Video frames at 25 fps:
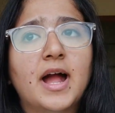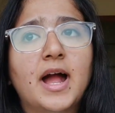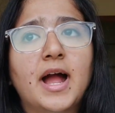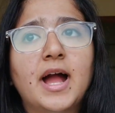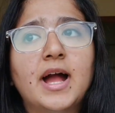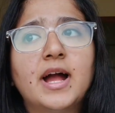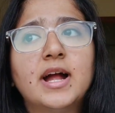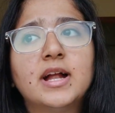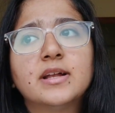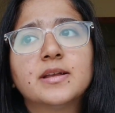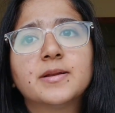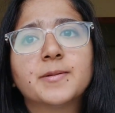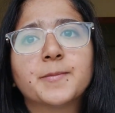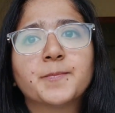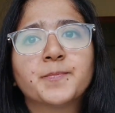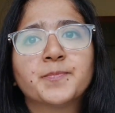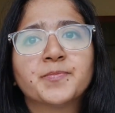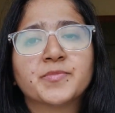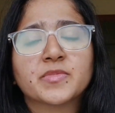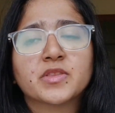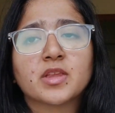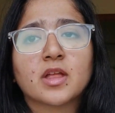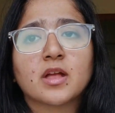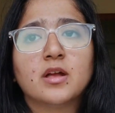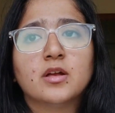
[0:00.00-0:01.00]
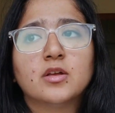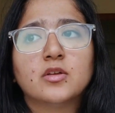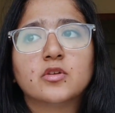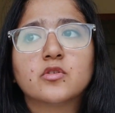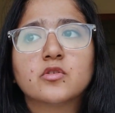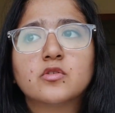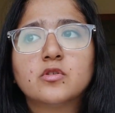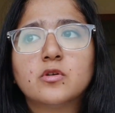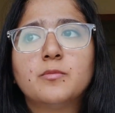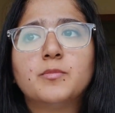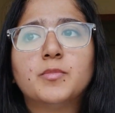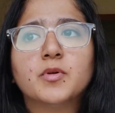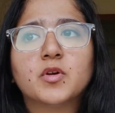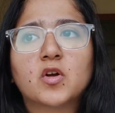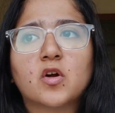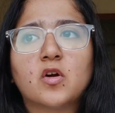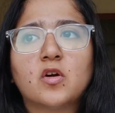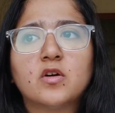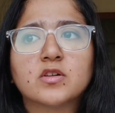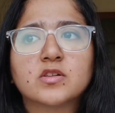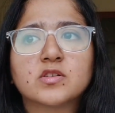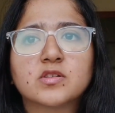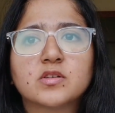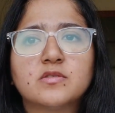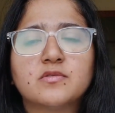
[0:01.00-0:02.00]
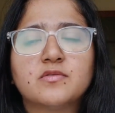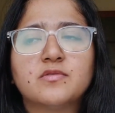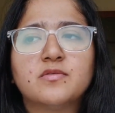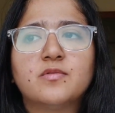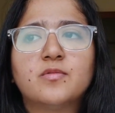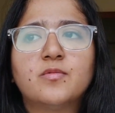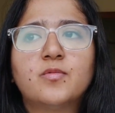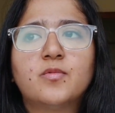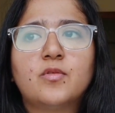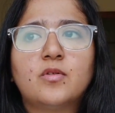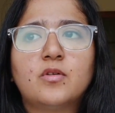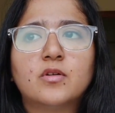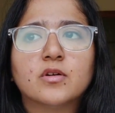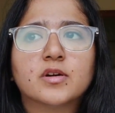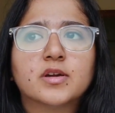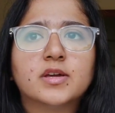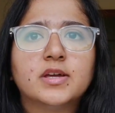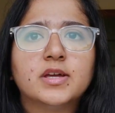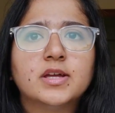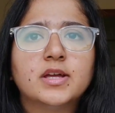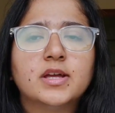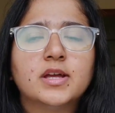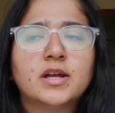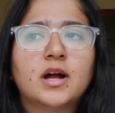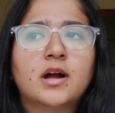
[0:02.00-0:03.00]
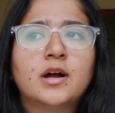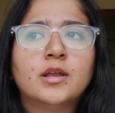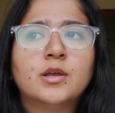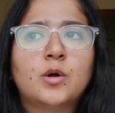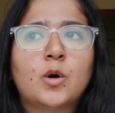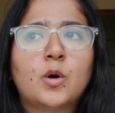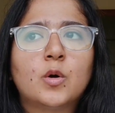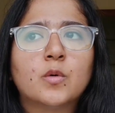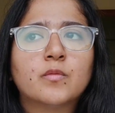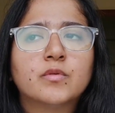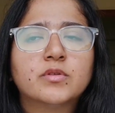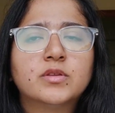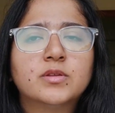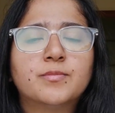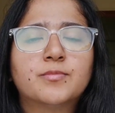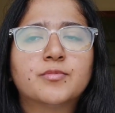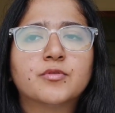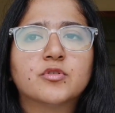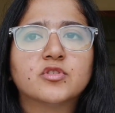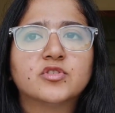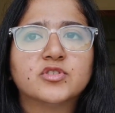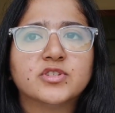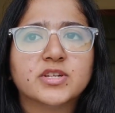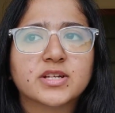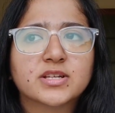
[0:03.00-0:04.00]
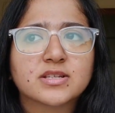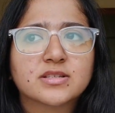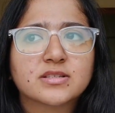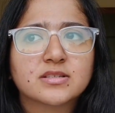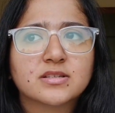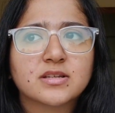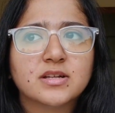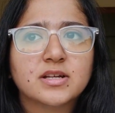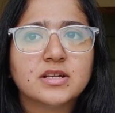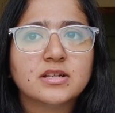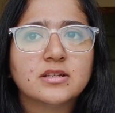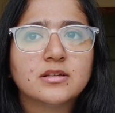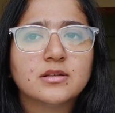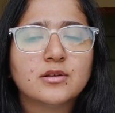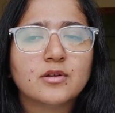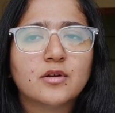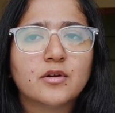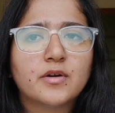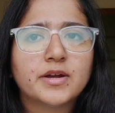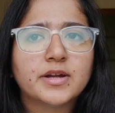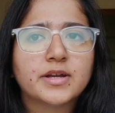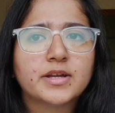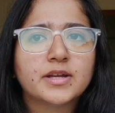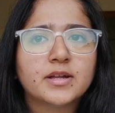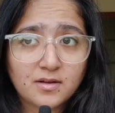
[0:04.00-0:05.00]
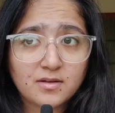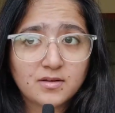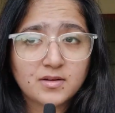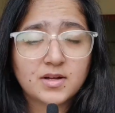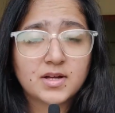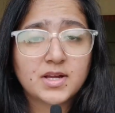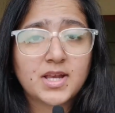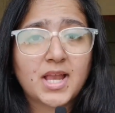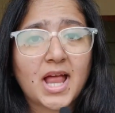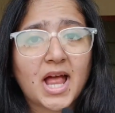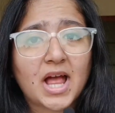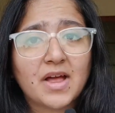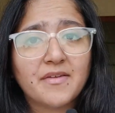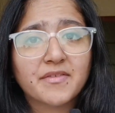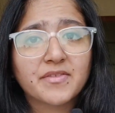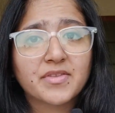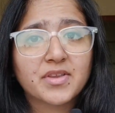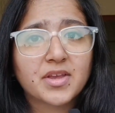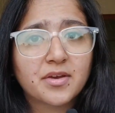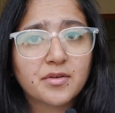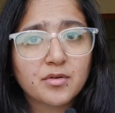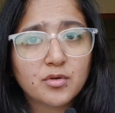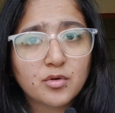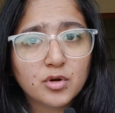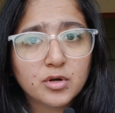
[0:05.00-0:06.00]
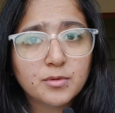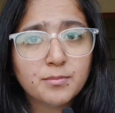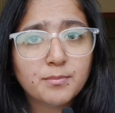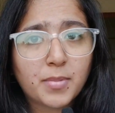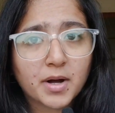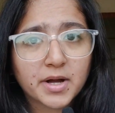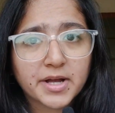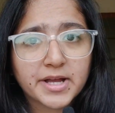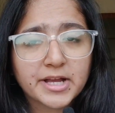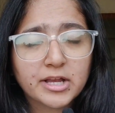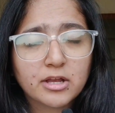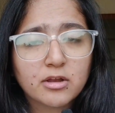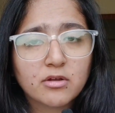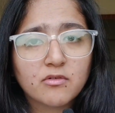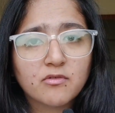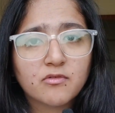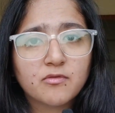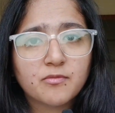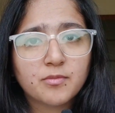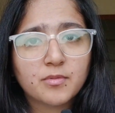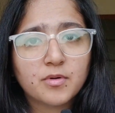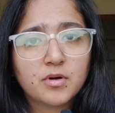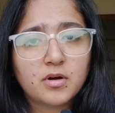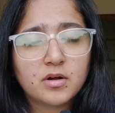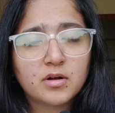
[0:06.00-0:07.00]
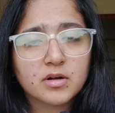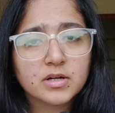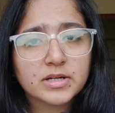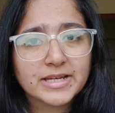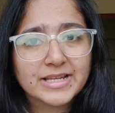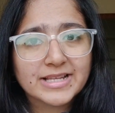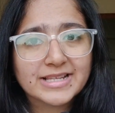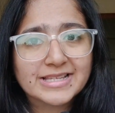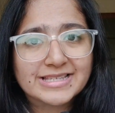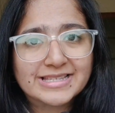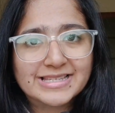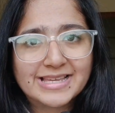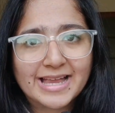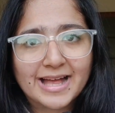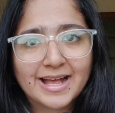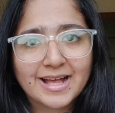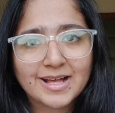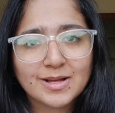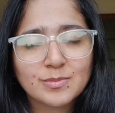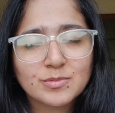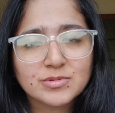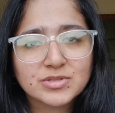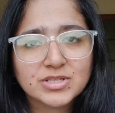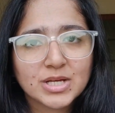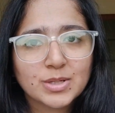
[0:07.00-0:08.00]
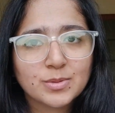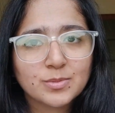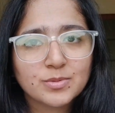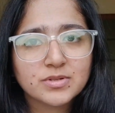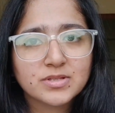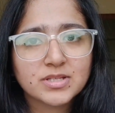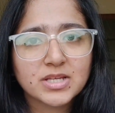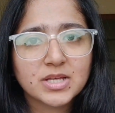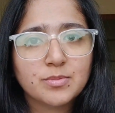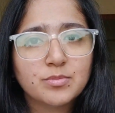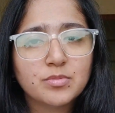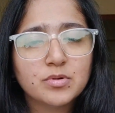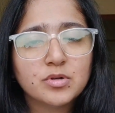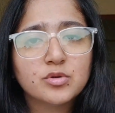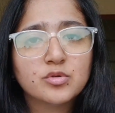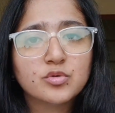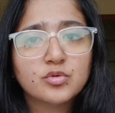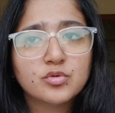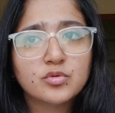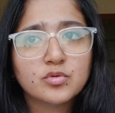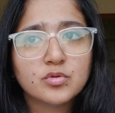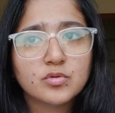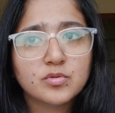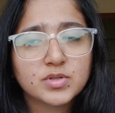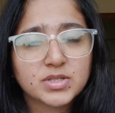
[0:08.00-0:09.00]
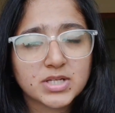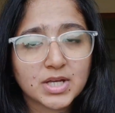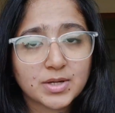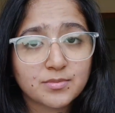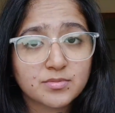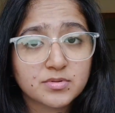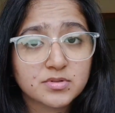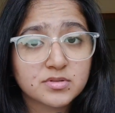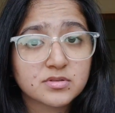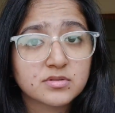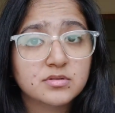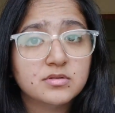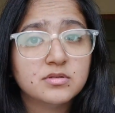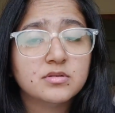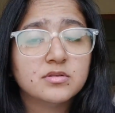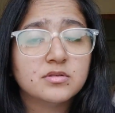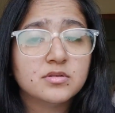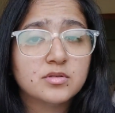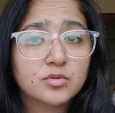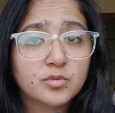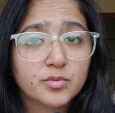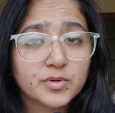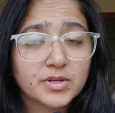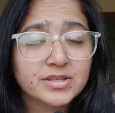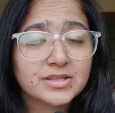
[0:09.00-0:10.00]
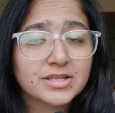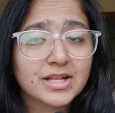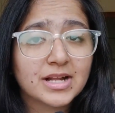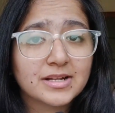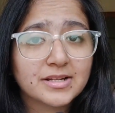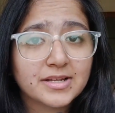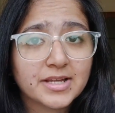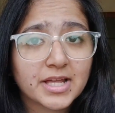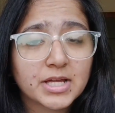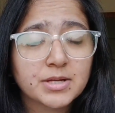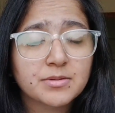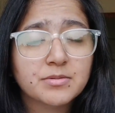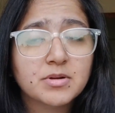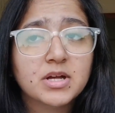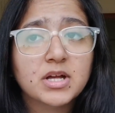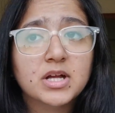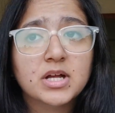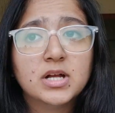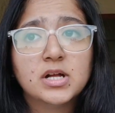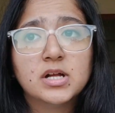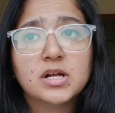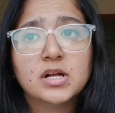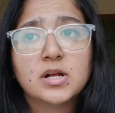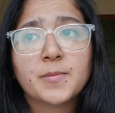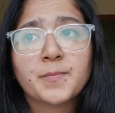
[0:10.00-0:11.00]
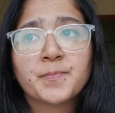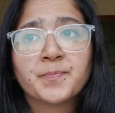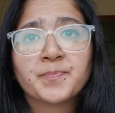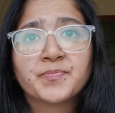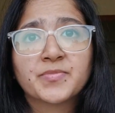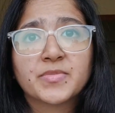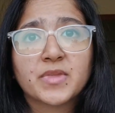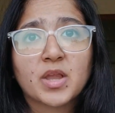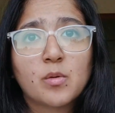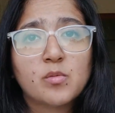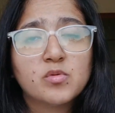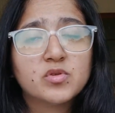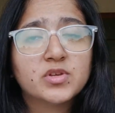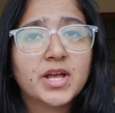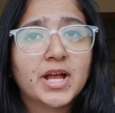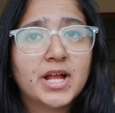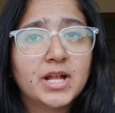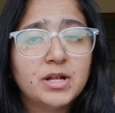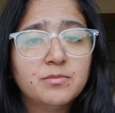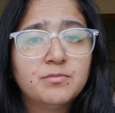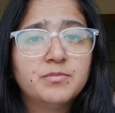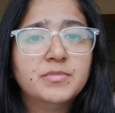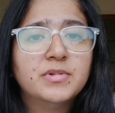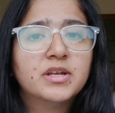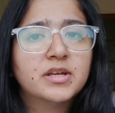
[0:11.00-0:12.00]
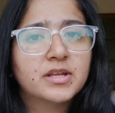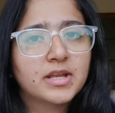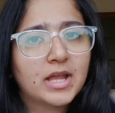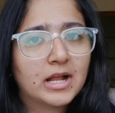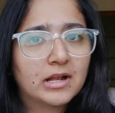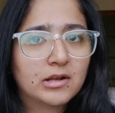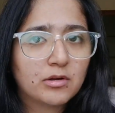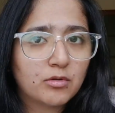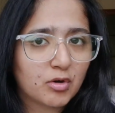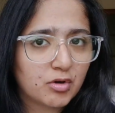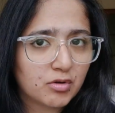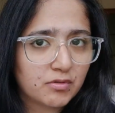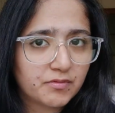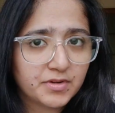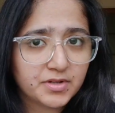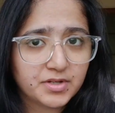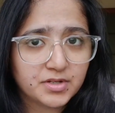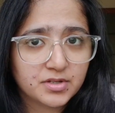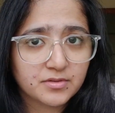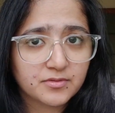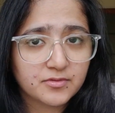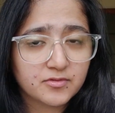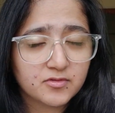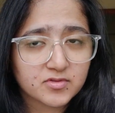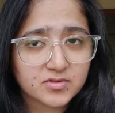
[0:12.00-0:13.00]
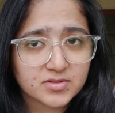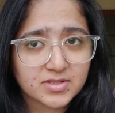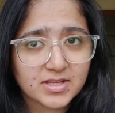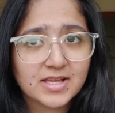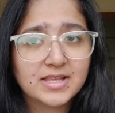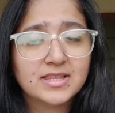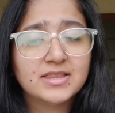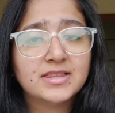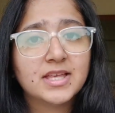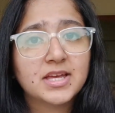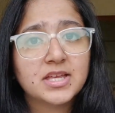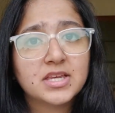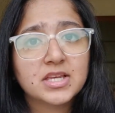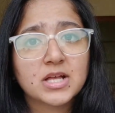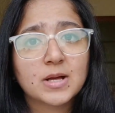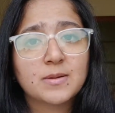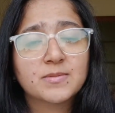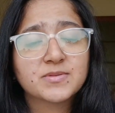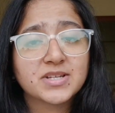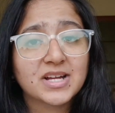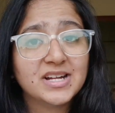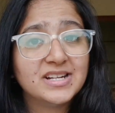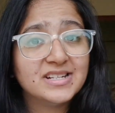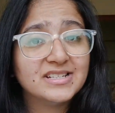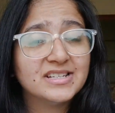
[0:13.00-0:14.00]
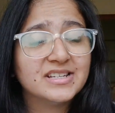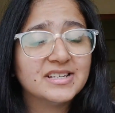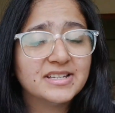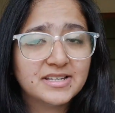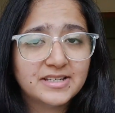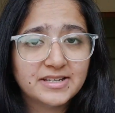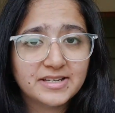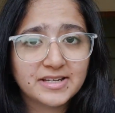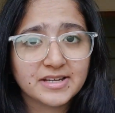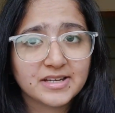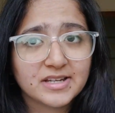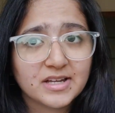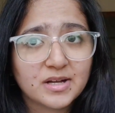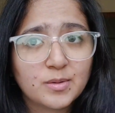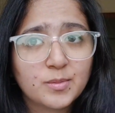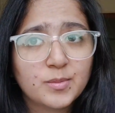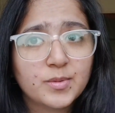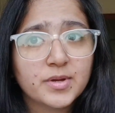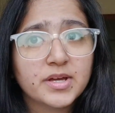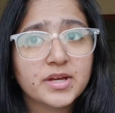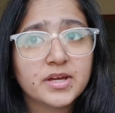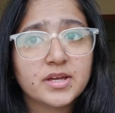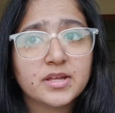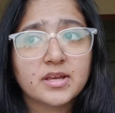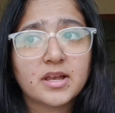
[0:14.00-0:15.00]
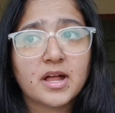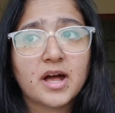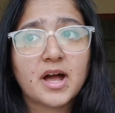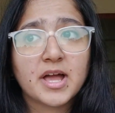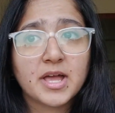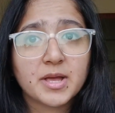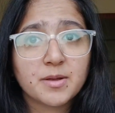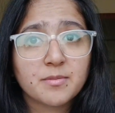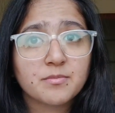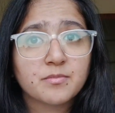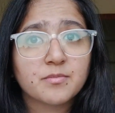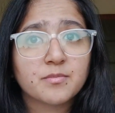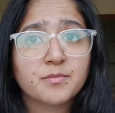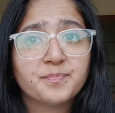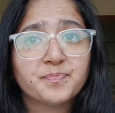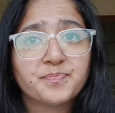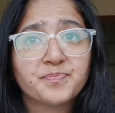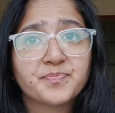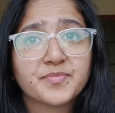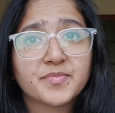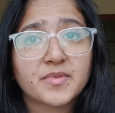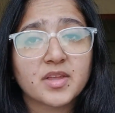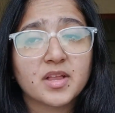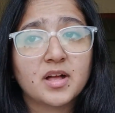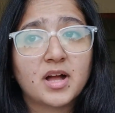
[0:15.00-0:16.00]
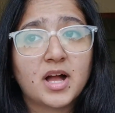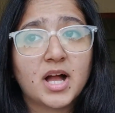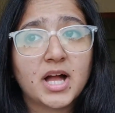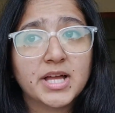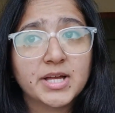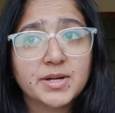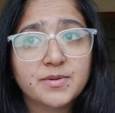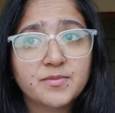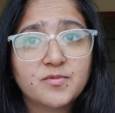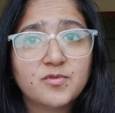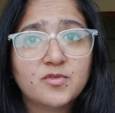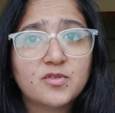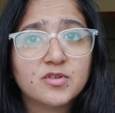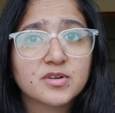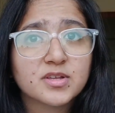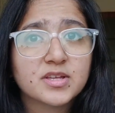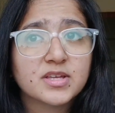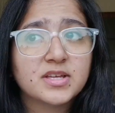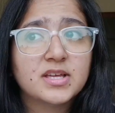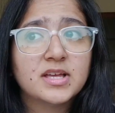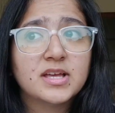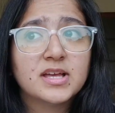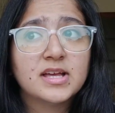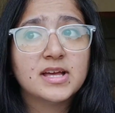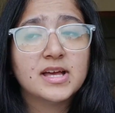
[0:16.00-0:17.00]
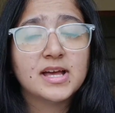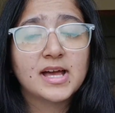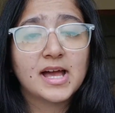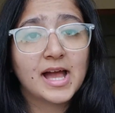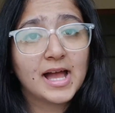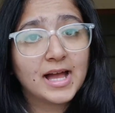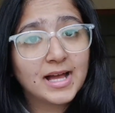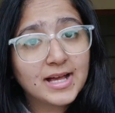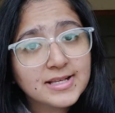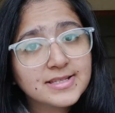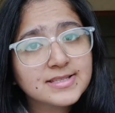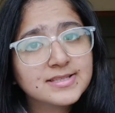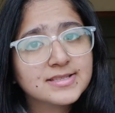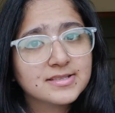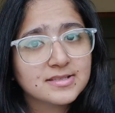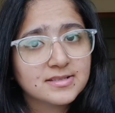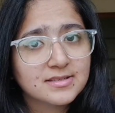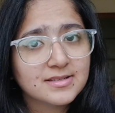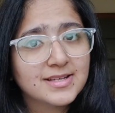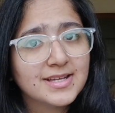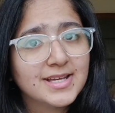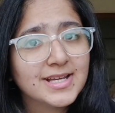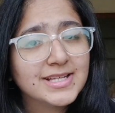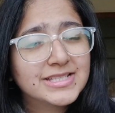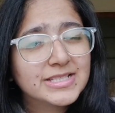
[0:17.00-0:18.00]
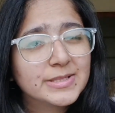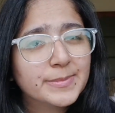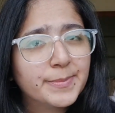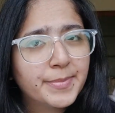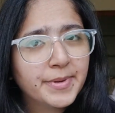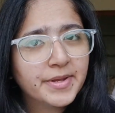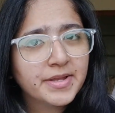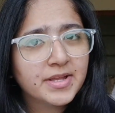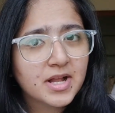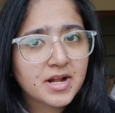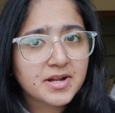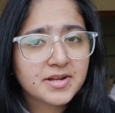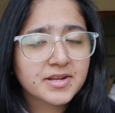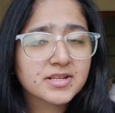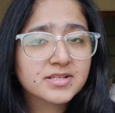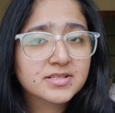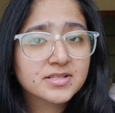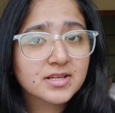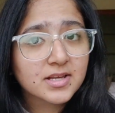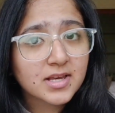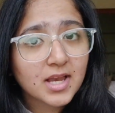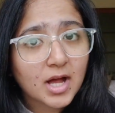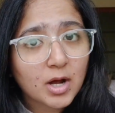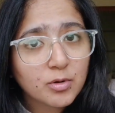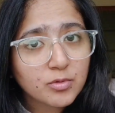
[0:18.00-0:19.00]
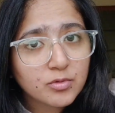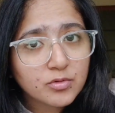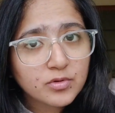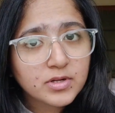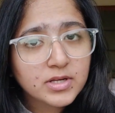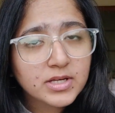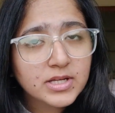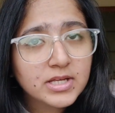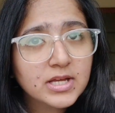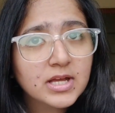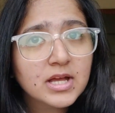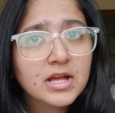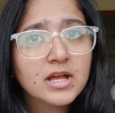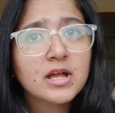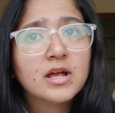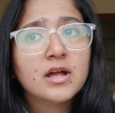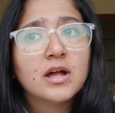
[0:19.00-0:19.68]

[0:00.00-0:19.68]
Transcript: And you know, because of working along with the projects in Deloitte and having that good bucket of tech stack, which I was knowing that time, which helped me crack a lot of interviews. And then comes NTT Data, where I am working as SAP Analytics Cloud only.